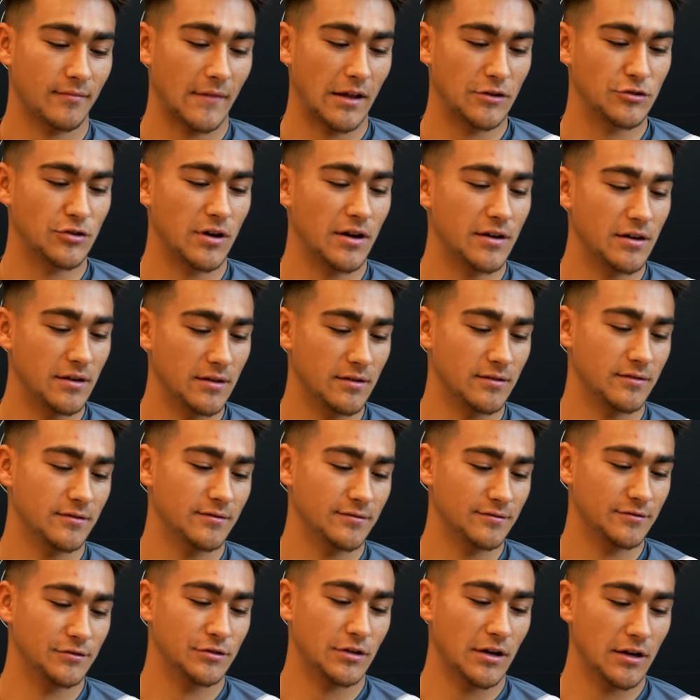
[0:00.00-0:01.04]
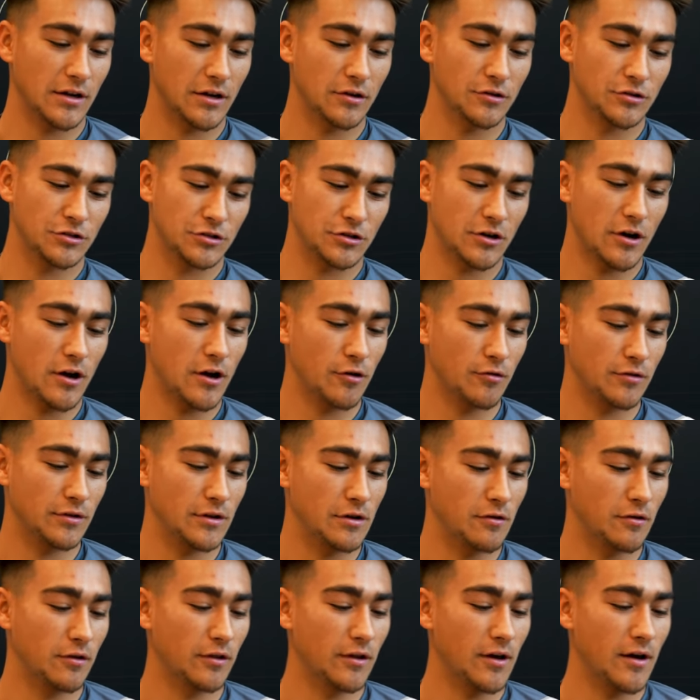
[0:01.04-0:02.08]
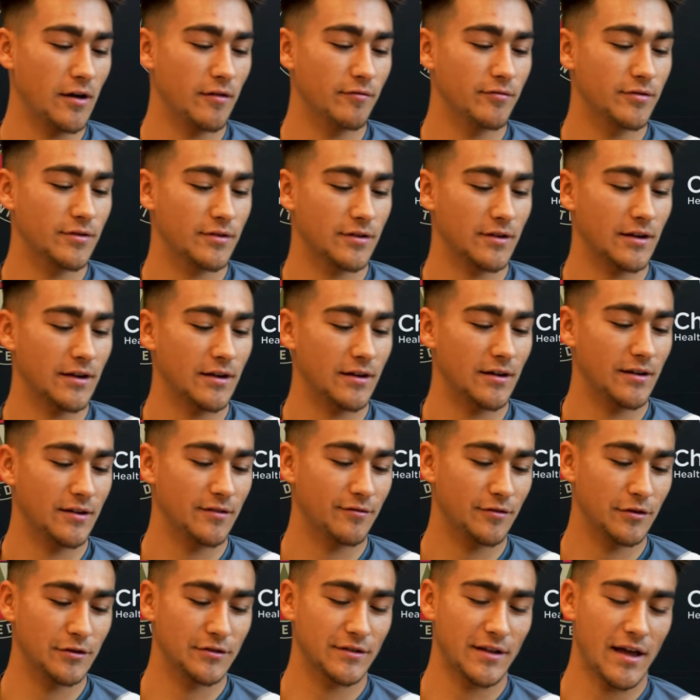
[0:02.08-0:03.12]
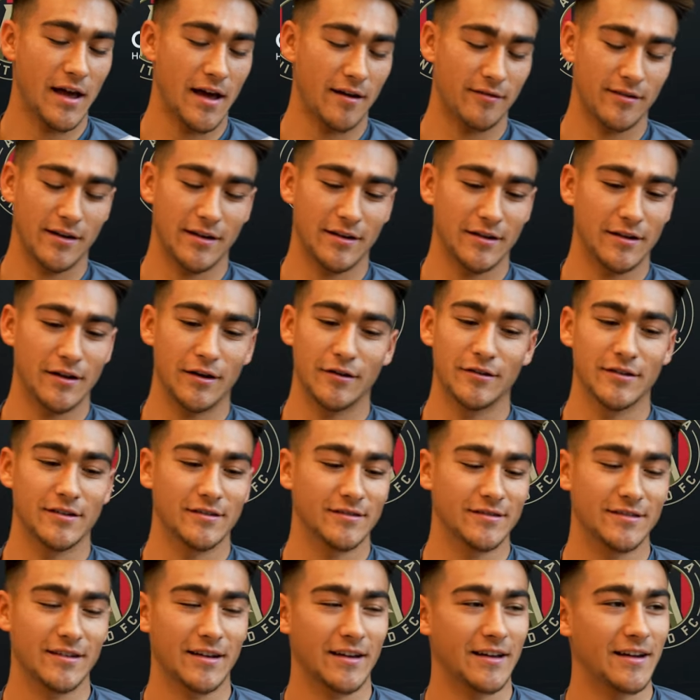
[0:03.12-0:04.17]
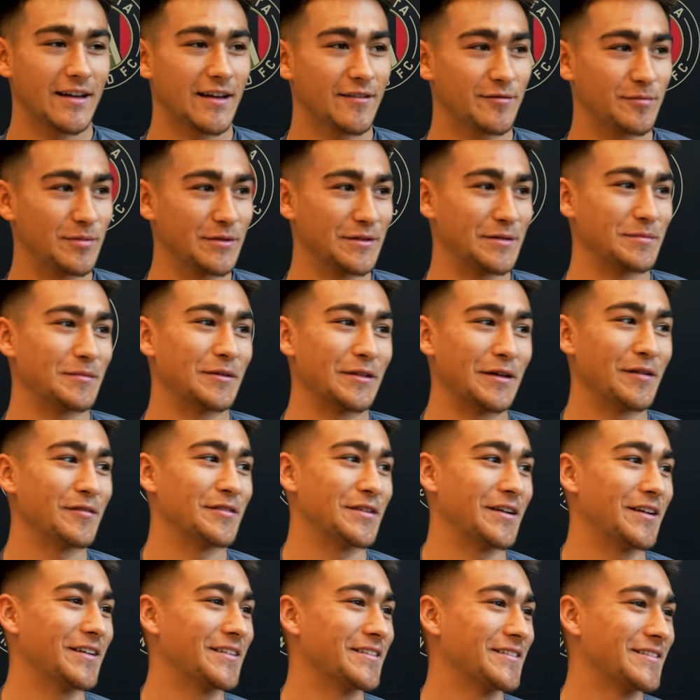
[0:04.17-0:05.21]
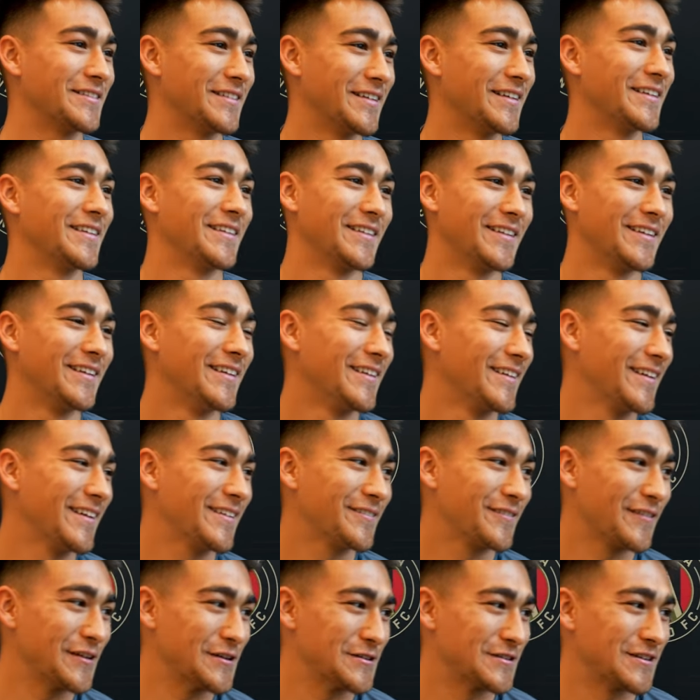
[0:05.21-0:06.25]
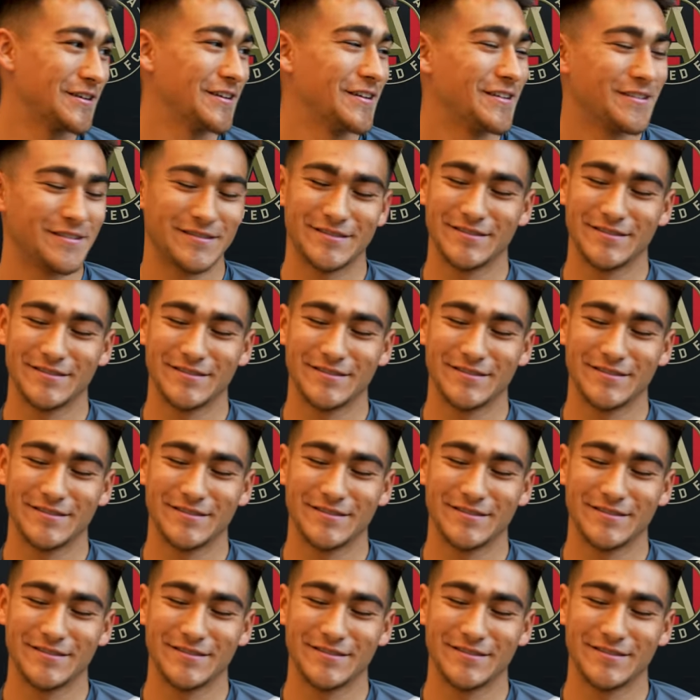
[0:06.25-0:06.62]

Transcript: I tried to try to go strong with no gloves. Uh, first half had to go in. Second half put some gloves on for sure.